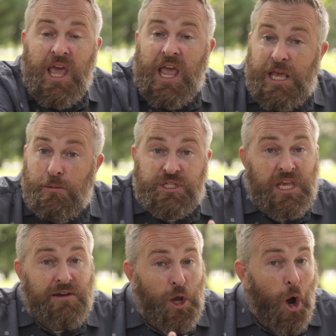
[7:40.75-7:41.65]
He was
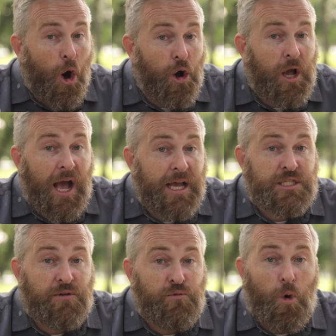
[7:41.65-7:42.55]
giving all
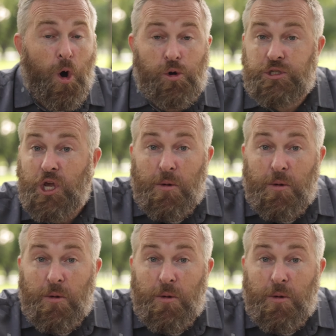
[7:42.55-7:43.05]
kinds of woes